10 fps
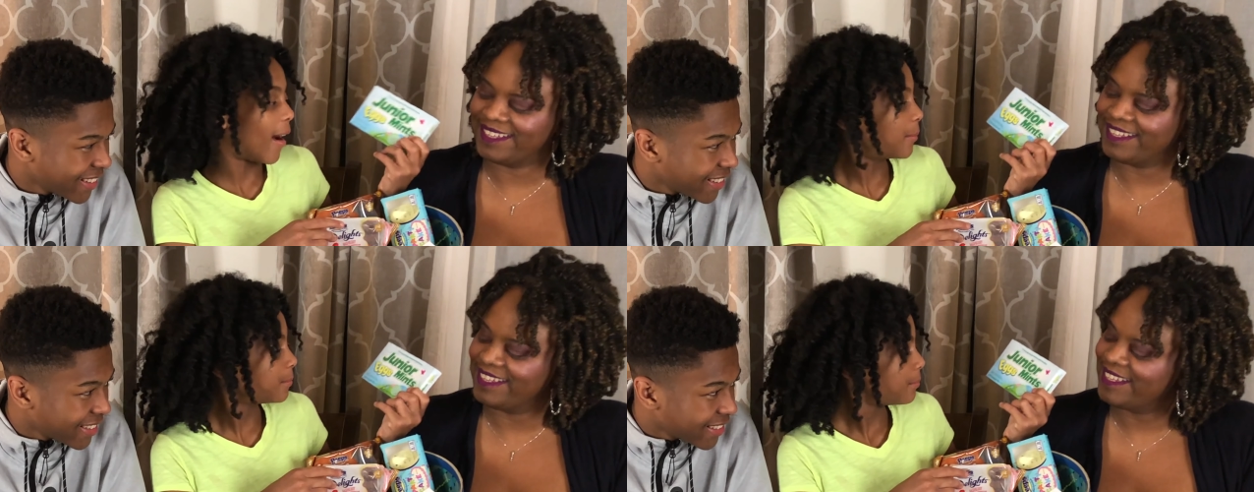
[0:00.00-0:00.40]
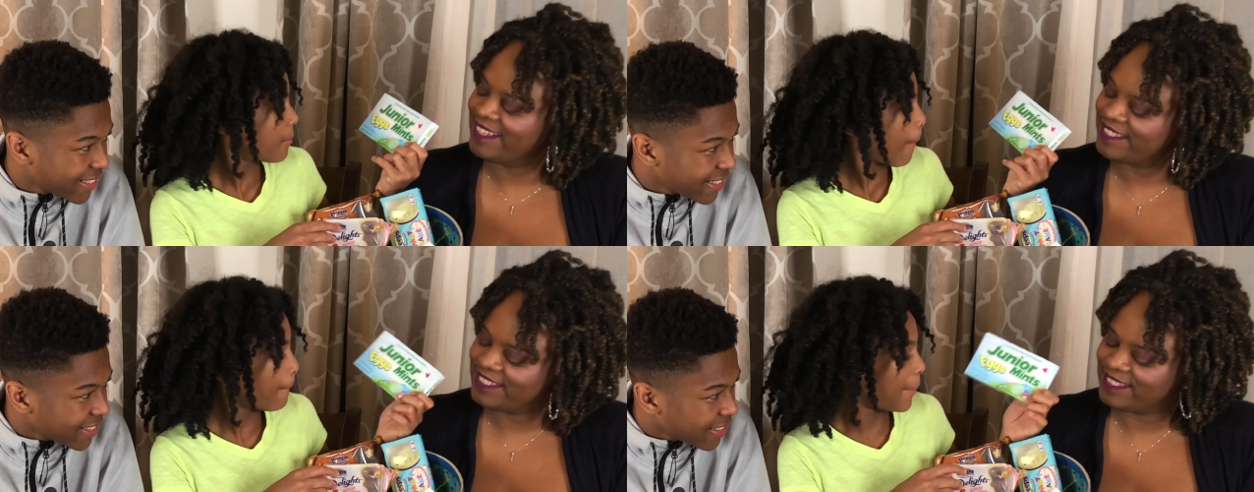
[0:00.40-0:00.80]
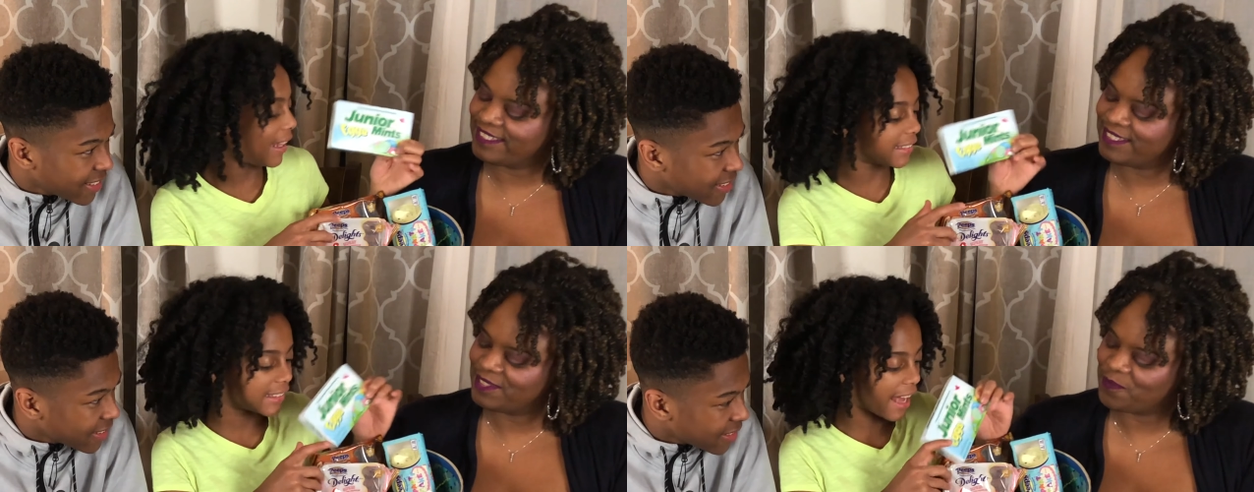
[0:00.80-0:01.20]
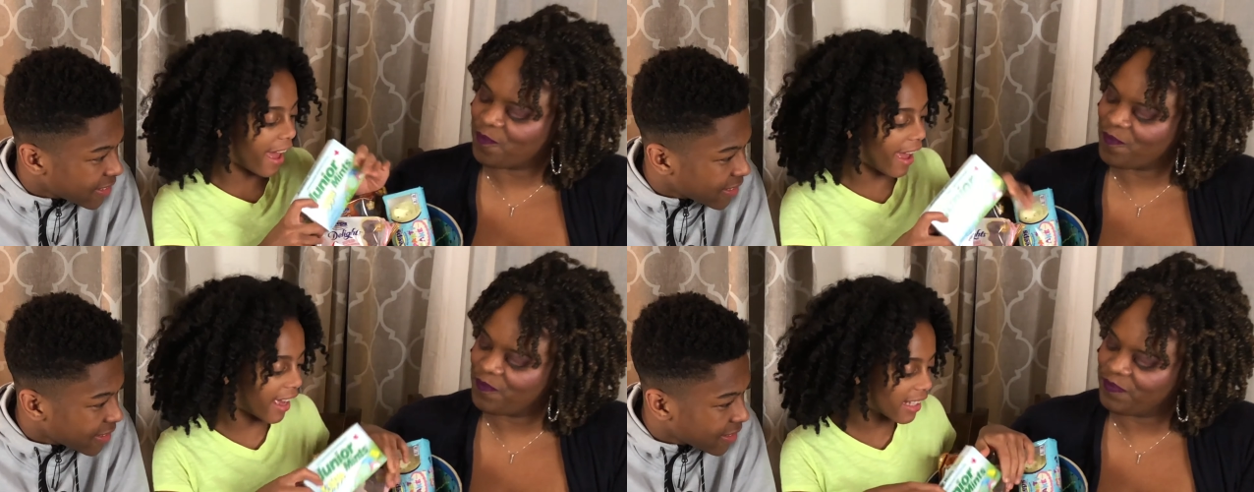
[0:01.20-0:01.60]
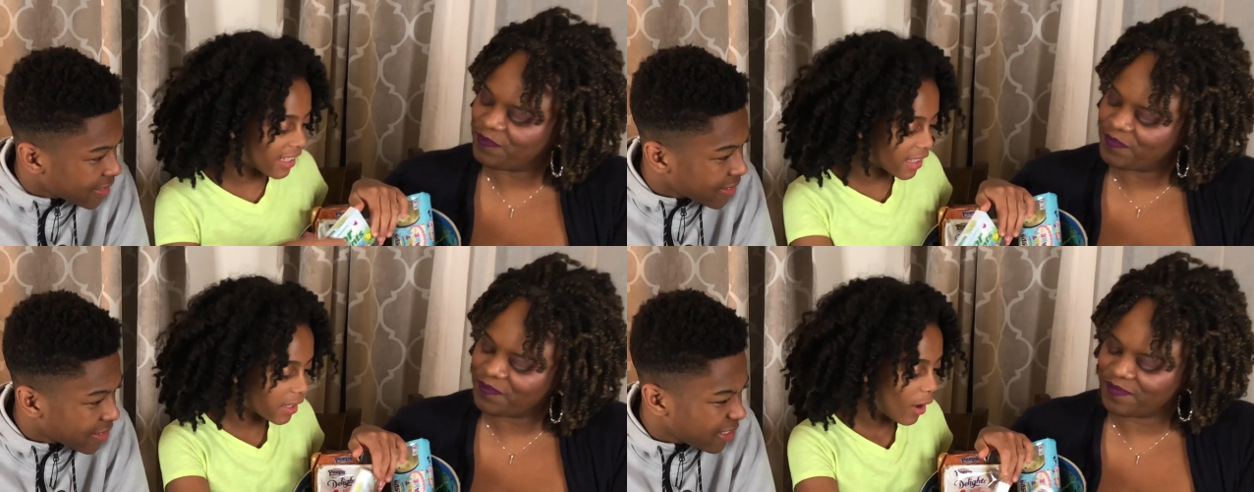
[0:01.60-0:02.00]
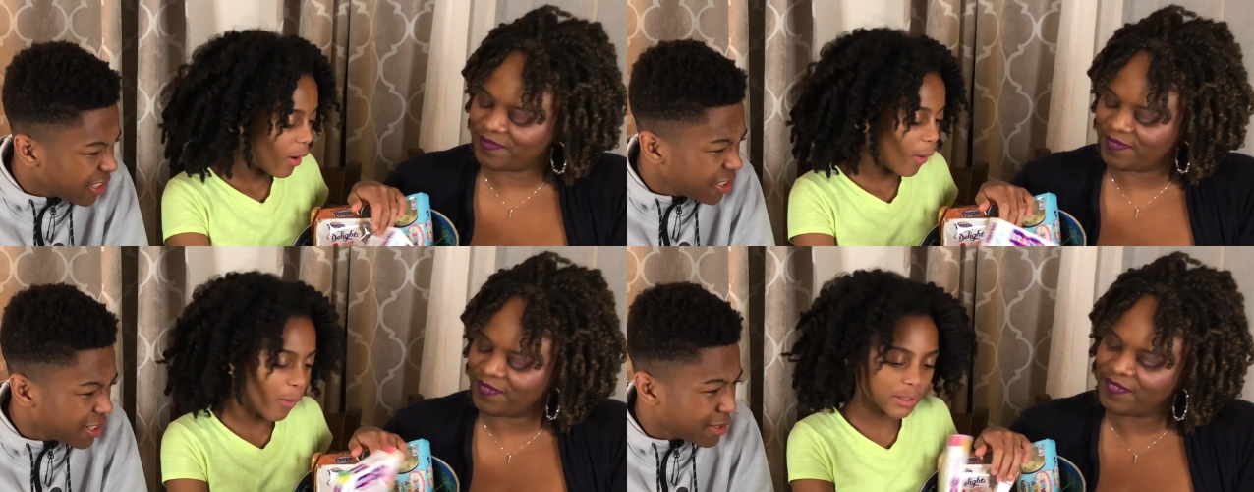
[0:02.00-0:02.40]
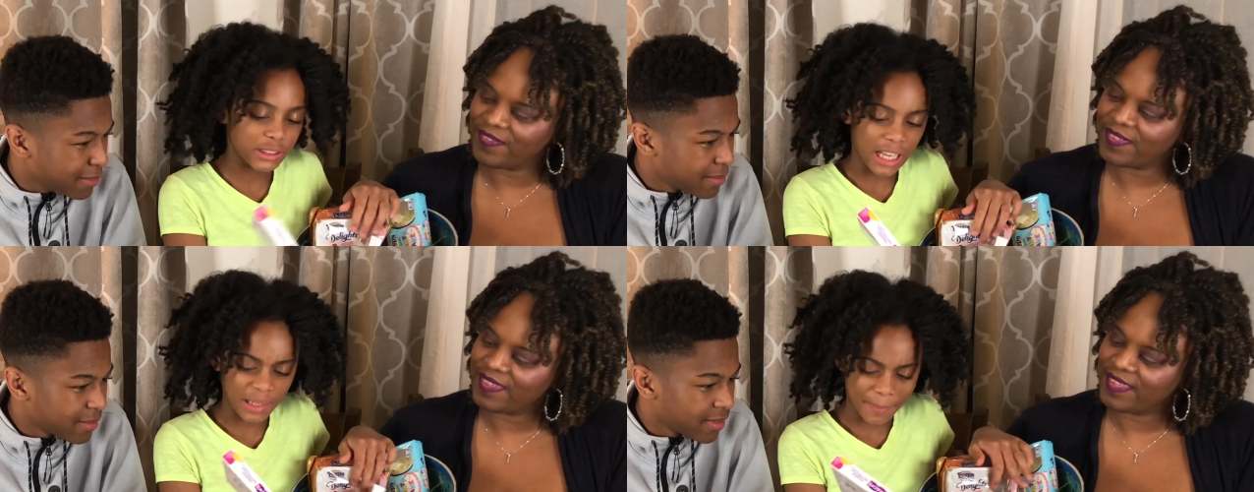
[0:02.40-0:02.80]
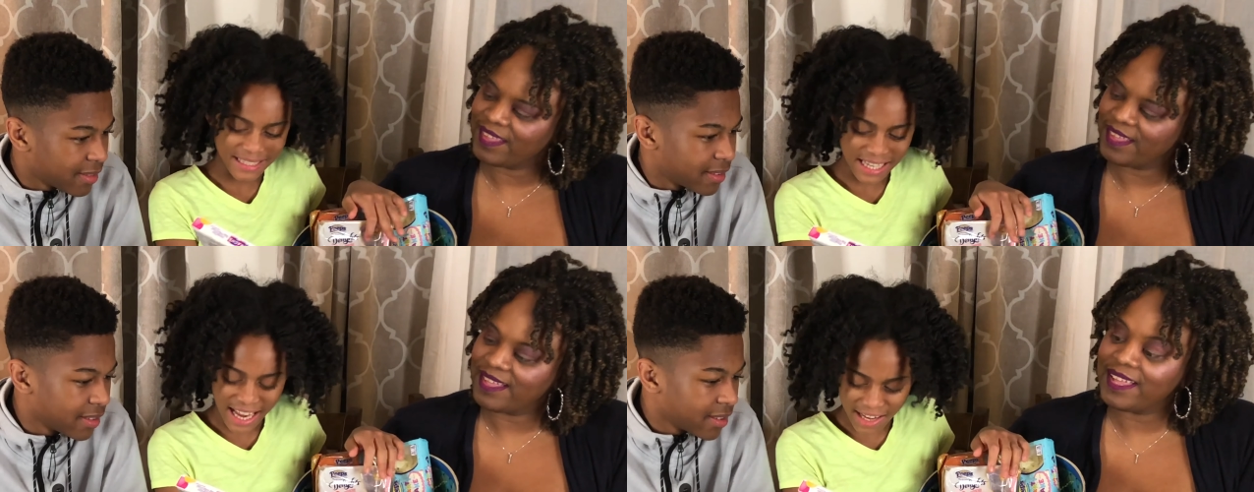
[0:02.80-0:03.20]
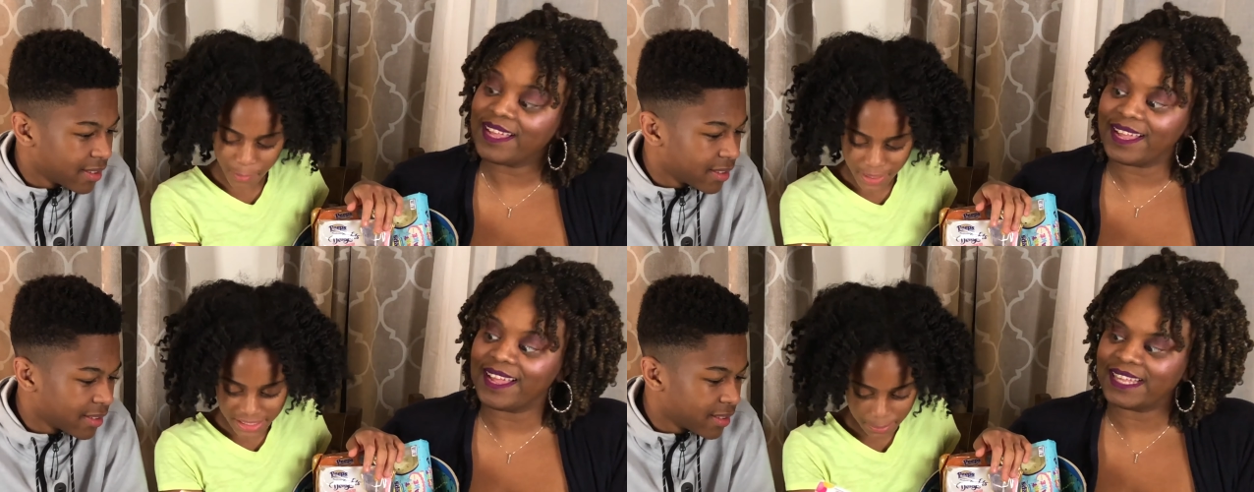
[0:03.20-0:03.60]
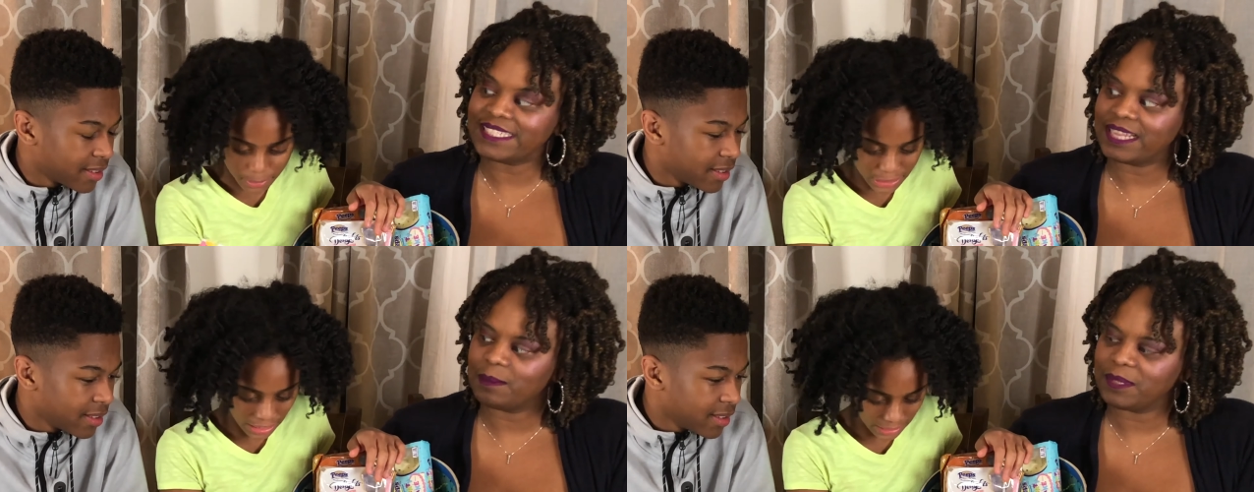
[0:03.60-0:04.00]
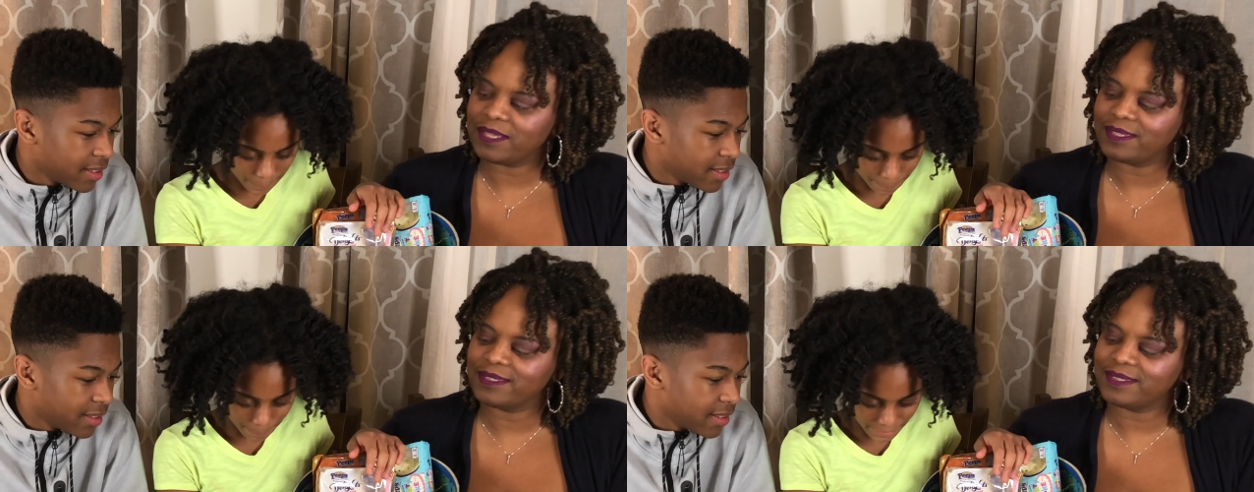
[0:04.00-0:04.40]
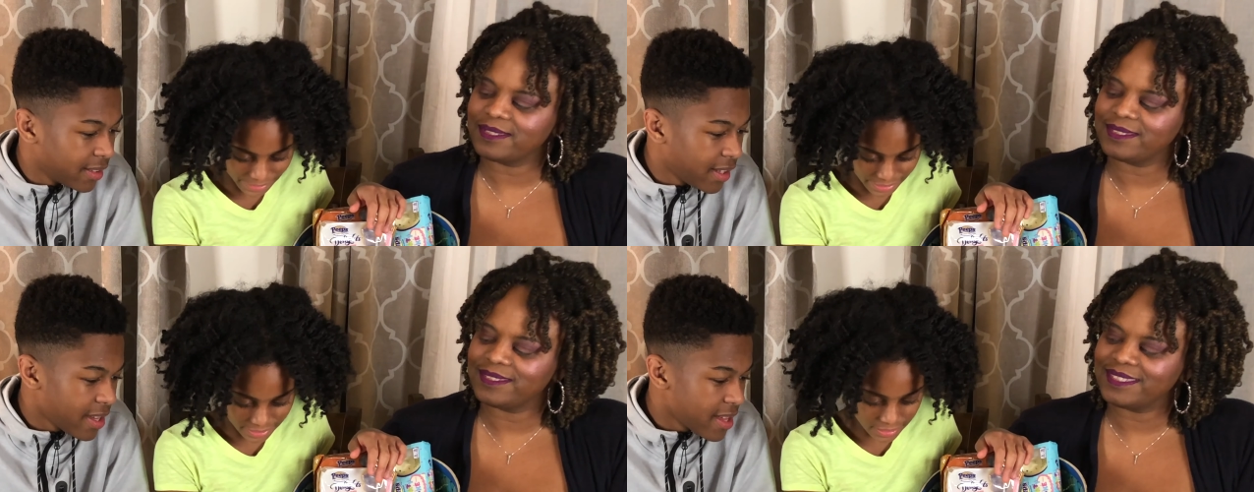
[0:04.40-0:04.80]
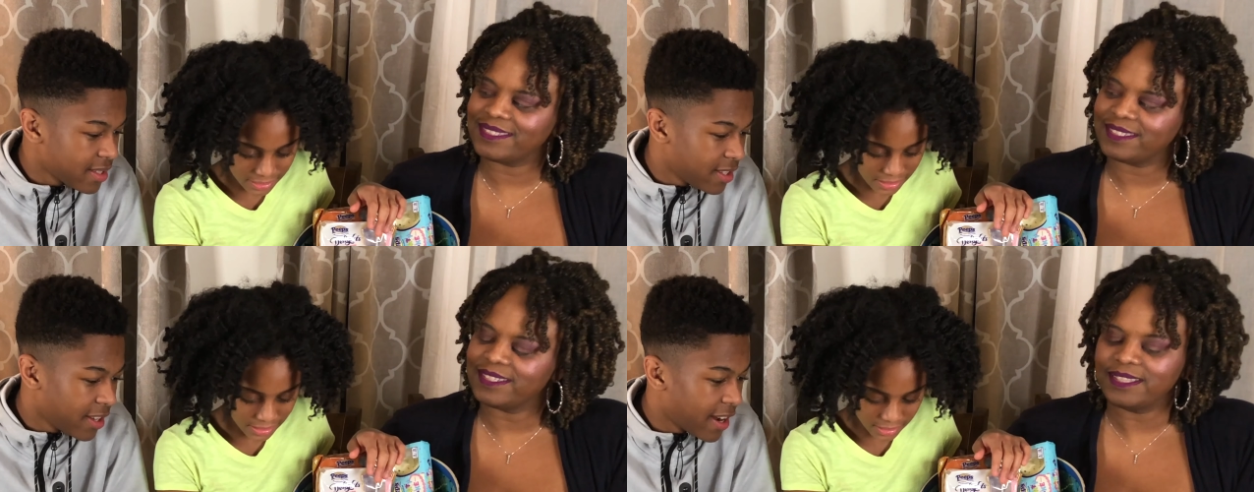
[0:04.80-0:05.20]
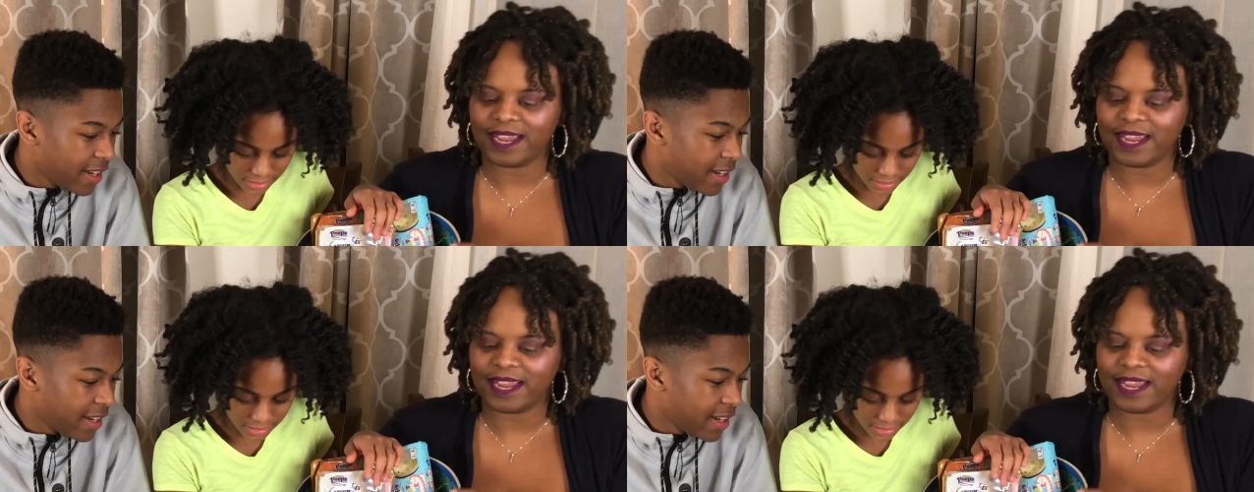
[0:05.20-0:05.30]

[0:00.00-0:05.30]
Speaker 1: um, mint eggs yeah. or jelly beans. I kind of want some jelly beans. There you go.